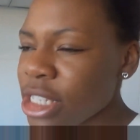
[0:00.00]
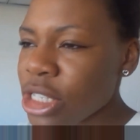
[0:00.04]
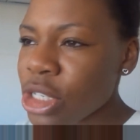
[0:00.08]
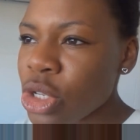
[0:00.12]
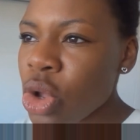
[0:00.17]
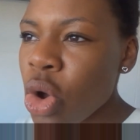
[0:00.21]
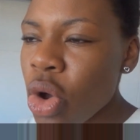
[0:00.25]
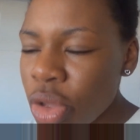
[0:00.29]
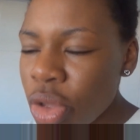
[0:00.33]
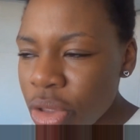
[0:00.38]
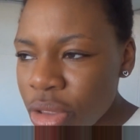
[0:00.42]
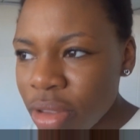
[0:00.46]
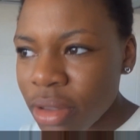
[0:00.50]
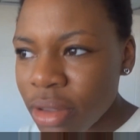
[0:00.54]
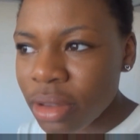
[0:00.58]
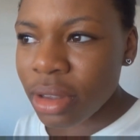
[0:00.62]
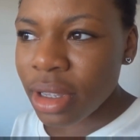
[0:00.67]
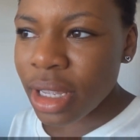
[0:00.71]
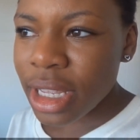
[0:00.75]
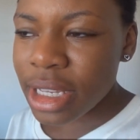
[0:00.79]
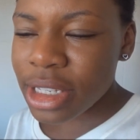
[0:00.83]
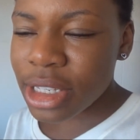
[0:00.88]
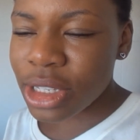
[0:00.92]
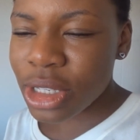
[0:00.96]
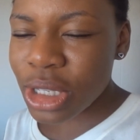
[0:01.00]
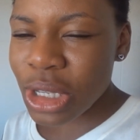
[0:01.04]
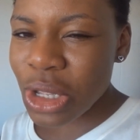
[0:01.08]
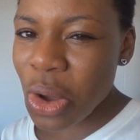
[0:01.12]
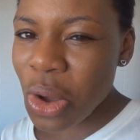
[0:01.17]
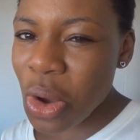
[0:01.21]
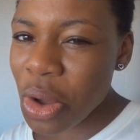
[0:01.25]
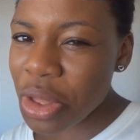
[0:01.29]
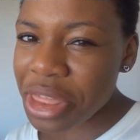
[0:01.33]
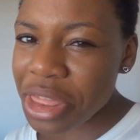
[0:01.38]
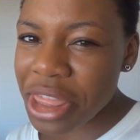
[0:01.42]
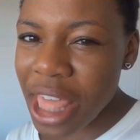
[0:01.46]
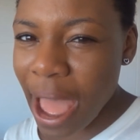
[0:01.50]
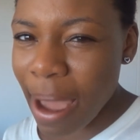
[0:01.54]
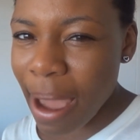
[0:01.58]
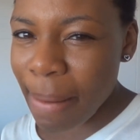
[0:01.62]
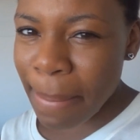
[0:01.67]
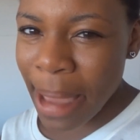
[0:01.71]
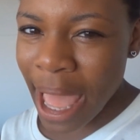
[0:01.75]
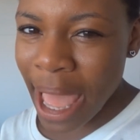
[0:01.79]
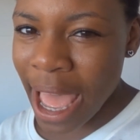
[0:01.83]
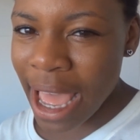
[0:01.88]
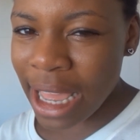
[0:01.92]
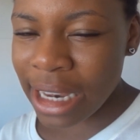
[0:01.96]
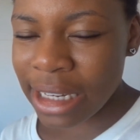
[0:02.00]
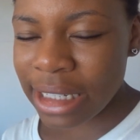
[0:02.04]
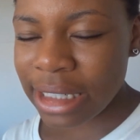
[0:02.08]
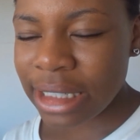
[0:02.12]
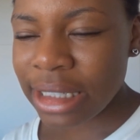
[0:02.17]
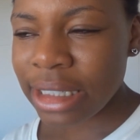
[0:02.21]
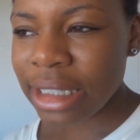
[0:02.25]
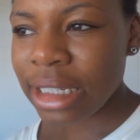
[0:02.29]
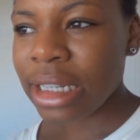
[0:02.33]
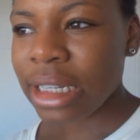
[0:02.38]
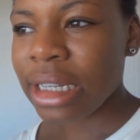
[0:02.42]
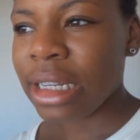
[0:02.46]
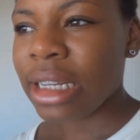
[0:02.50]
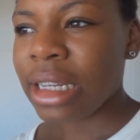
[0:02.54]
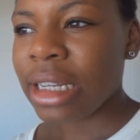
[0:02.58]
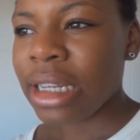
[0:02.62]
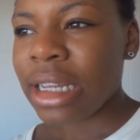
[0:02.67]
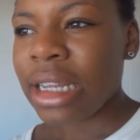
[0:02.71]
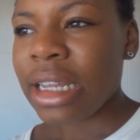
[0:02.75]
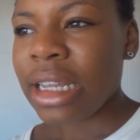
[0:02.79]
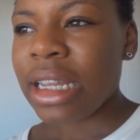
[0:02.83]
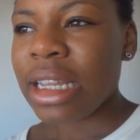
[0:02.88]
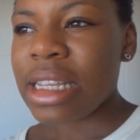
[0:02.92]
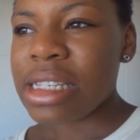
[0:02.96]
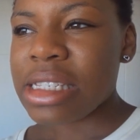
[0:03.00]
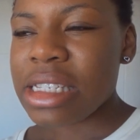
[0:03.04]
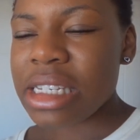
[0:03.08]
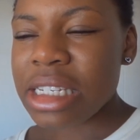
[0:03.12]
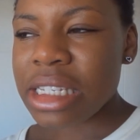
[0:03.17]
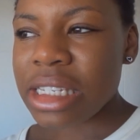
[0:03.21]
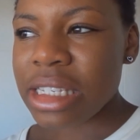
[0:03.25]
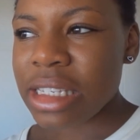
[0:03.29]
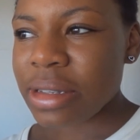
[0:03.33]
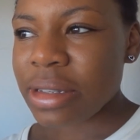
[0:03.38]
not, it's not that bad it's just